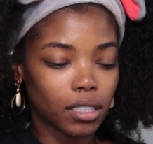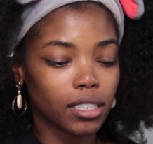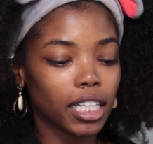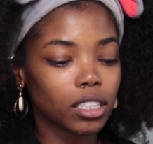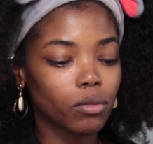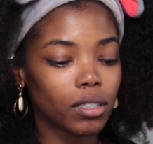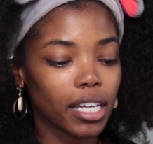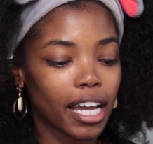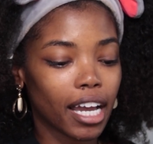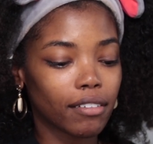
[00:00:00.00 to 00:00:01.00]
doesn't really
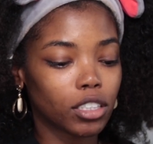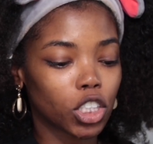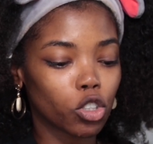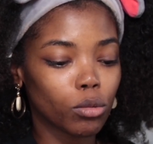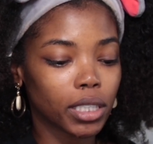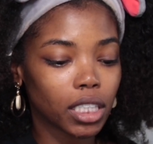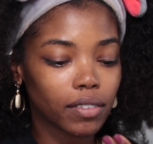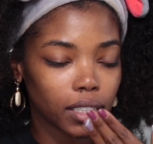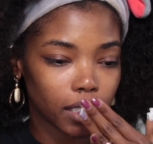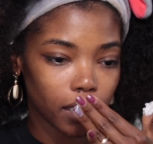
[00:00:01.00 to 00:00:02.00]
have too much of a
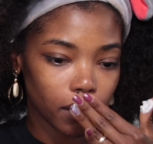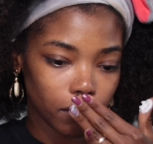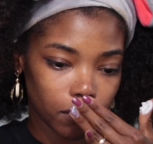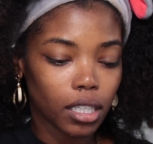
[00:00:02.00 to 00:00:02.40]
scent.